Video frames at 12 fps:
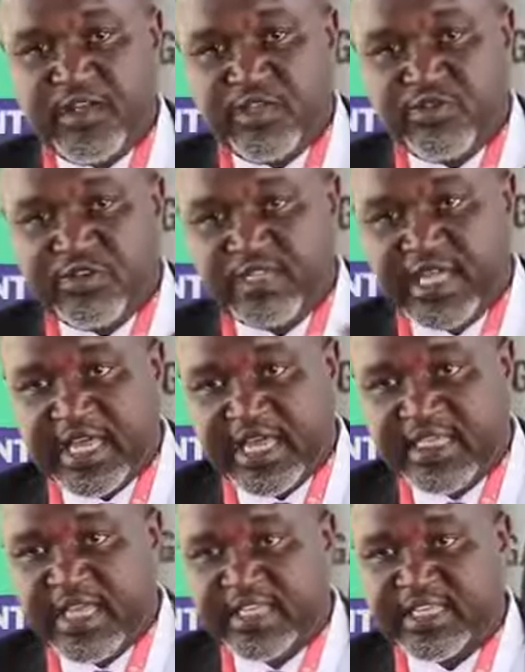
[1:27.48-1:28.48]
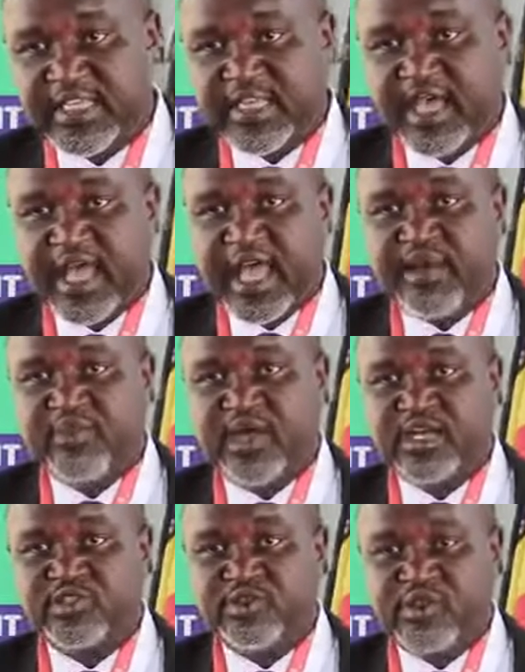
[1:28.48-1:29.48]
even goes ahead that
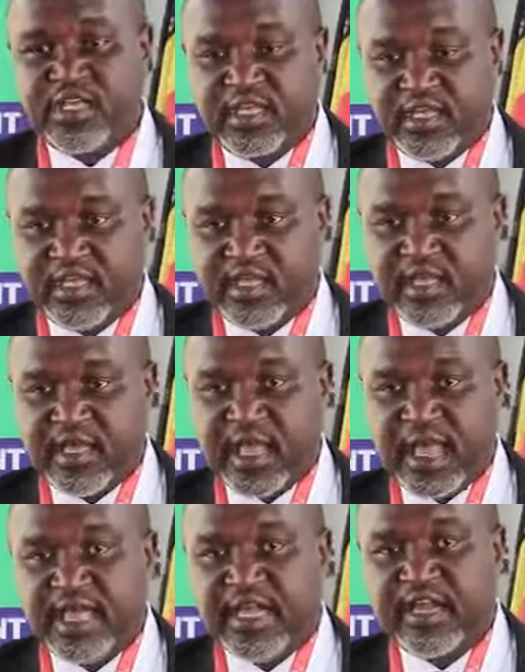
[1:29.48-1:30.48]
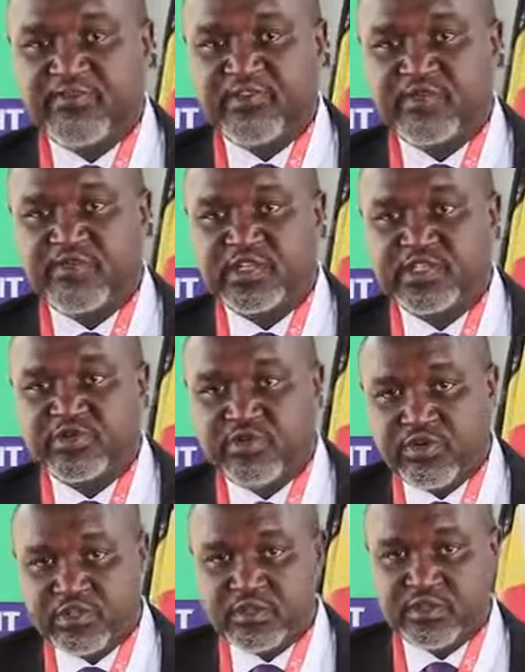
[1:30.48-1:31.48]
I can request
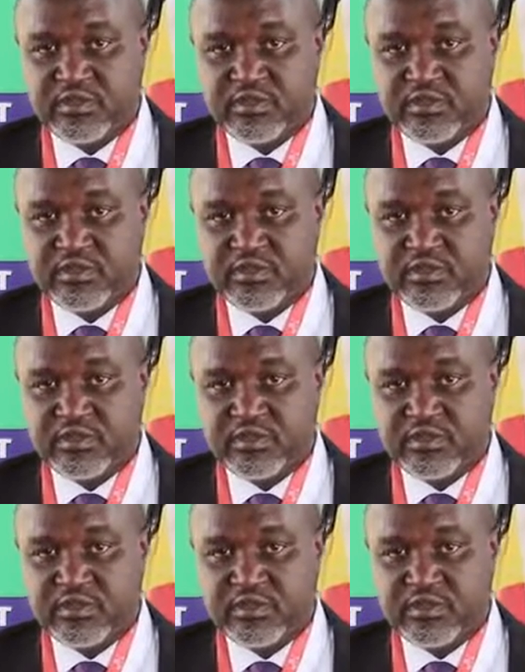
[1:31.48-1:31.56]
court